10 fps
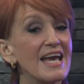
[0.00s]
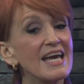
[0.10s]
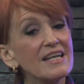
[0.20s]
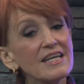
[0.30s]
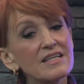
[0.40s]

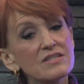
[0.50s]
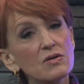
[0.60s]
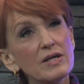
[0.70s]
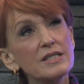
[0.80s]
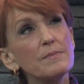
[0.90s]
And it's
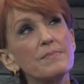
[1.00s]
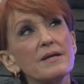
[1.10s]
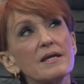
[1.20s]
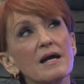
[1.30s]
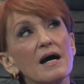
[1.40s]
going to
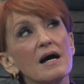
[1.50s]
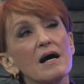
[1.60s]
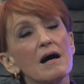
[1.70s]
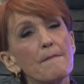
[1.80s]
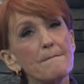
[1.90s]
be
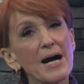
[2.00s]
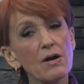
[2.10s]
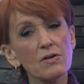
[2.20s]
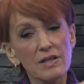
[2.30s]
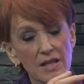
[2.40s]

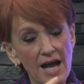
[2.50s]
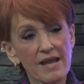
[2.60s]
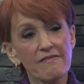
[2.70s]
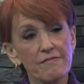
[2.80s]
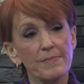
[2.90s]
about
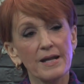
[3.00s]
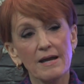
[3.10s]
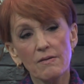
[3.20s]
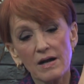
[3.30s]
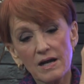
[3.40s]
life,
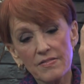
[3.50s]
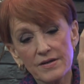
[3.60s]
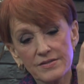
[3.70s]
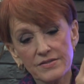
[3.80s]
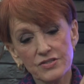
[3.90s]
but
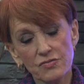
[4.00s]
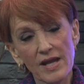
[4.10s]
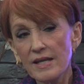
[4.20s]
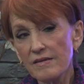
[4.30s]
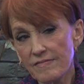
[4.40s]
there's a
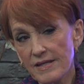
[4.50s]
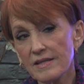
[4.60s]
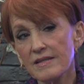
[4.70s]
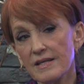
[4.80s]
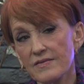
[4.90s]
strand of it
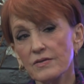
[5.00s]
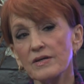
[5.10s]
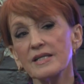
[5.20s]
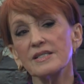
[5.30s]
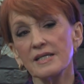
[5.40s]
that is
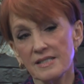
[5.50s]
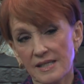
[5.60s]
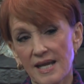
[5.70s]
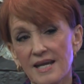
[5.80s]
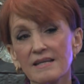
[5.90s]
going to
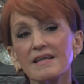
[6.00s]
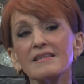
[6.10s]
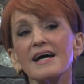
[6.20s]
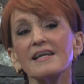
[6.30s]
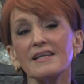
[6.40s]
indicate
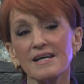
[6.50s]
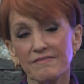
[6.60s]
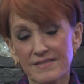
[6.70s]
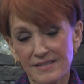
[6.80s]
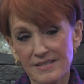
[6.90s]
that
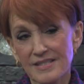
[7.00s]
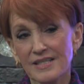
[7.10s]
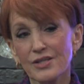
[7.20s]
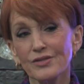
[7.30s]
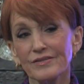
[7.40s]
life is
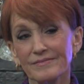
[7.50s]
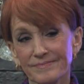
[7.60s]
continued.